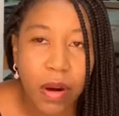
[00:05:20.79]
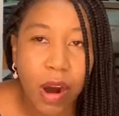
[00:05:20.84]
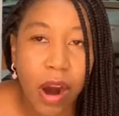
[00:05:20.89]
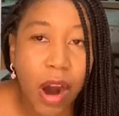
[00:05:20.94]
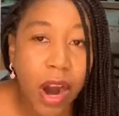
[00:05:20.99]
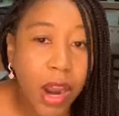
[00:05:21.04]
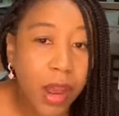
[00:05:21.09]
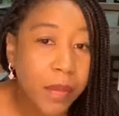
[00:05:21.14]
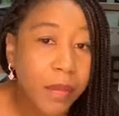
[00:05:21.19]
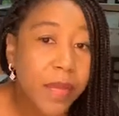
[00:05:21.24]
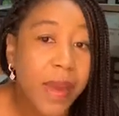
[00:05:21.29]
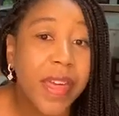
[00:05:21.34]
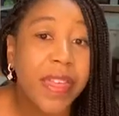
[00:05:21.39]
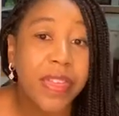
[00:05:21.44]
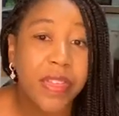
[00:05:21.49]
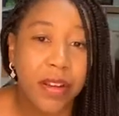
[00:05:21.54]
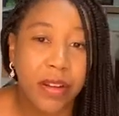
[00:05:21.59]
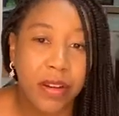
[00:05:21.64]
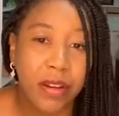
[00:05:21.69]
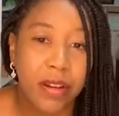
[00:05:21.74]
our
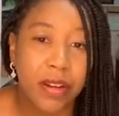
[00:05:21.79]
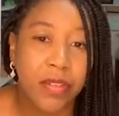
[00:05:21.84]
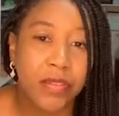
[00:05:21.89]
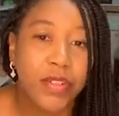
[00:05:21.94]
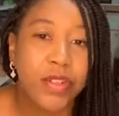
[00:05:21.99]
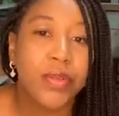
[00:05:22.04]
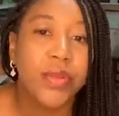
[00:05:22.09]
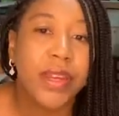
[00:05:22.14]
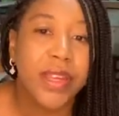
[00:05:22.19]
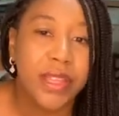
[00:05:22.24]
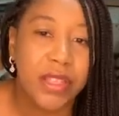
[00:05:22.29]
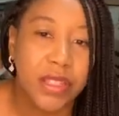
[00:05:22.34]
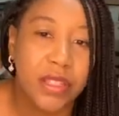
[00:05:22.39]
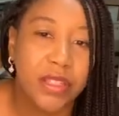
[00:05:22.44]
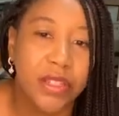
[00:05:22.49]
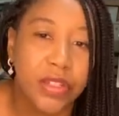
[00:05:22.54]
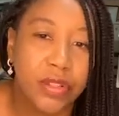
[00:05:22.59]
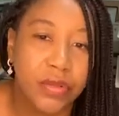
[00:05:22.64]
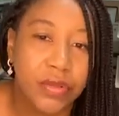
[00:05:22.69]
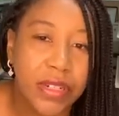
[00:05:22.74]
method of doing the
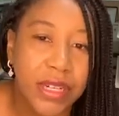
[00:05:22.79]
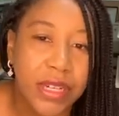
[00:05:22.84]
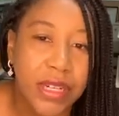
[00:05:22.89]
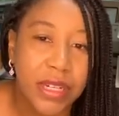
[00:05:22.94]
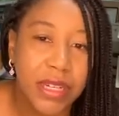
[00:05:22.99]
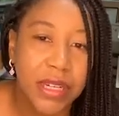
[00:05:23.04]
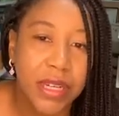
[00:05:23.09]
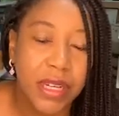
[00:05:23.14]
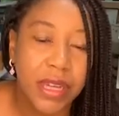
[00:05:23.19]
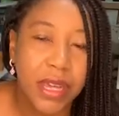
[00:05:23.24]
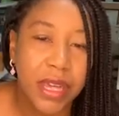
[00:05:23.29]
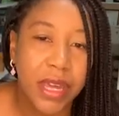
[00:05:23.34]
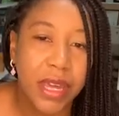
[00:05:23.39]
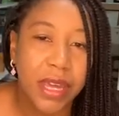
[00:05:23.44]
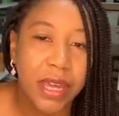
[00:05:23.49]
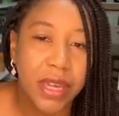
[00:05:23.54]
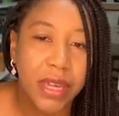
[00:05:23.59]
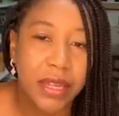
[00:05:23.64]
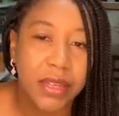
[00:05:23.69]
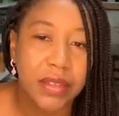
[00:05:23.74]
screen
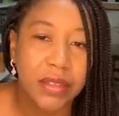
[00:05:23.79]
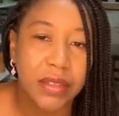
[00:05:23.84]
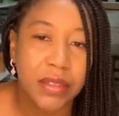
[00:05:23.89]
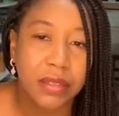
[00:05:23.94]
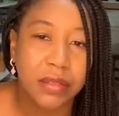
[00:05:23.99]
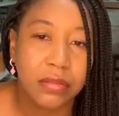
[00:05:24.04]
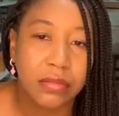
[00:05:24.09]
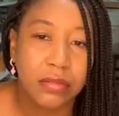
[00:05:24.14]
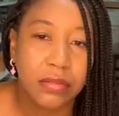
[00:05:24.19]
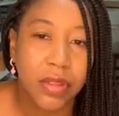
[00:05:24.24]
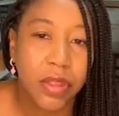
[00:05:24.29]
is